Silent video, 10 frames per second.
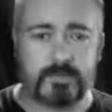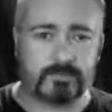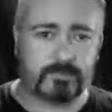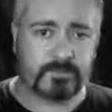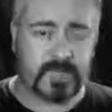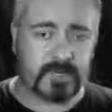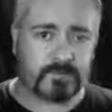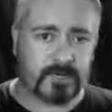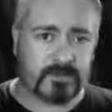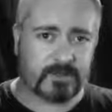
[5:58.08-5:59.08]
done, take a
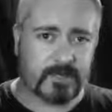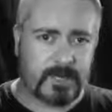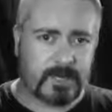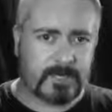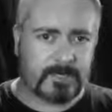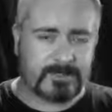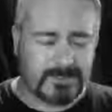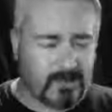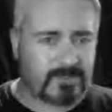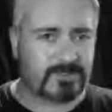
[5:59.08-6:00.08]
breath.
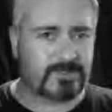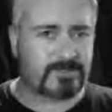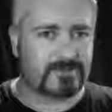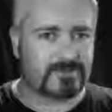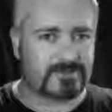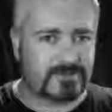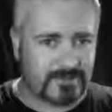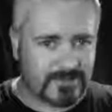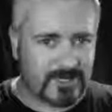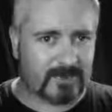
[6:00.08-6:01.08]
Don't
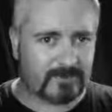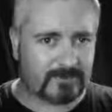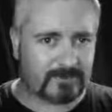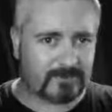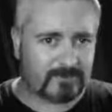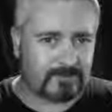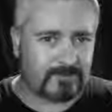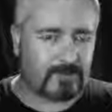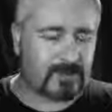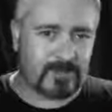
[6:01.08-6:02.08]
discount
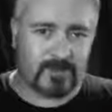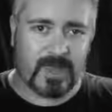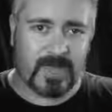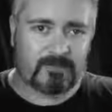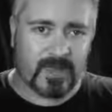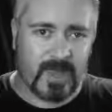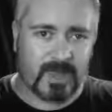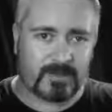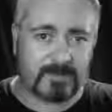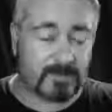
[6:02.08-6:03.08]
the Wii U out of
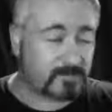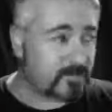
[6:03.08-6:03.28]
hand,